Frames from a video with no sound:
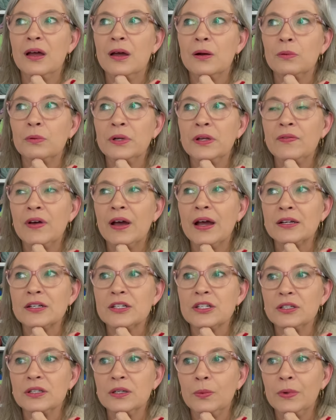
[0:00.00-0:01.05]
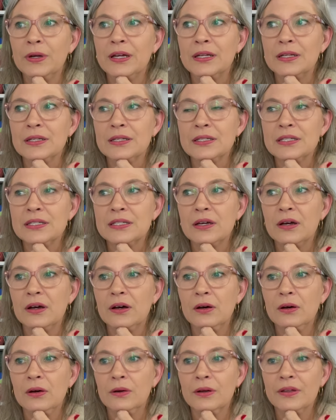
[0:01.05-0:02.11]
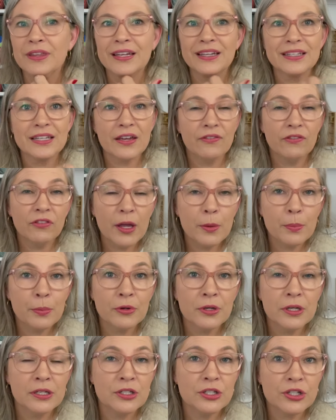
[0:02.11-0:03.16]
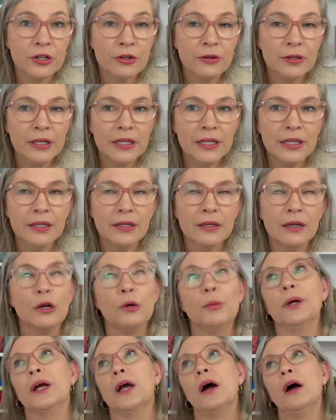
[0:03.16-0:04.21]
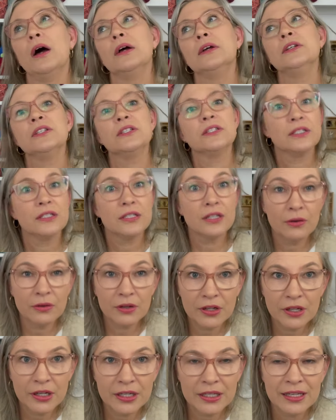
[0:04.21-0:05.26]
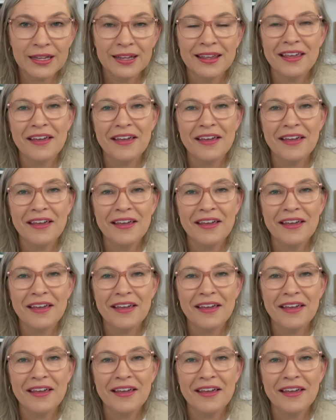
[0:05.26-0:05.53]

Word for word: We've actually went and saw, I think, Def Leppard and Journey. Oh my gosh, so good.